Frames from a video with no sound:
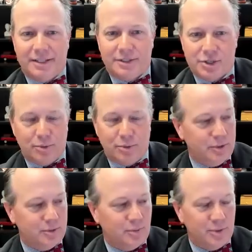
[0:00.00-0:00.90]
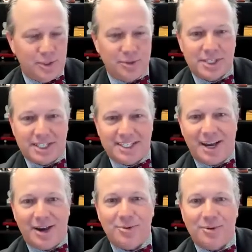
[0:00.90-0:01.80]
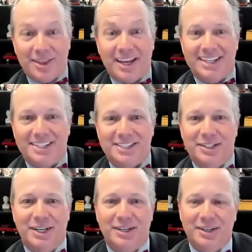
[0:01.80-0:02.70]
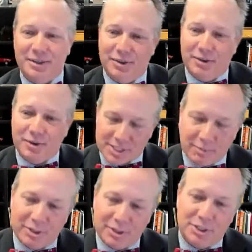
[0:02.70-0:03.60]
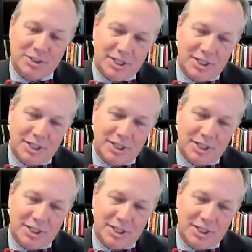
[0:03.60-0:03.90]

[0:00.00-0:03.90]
So would you sit down with us? And there are some issues.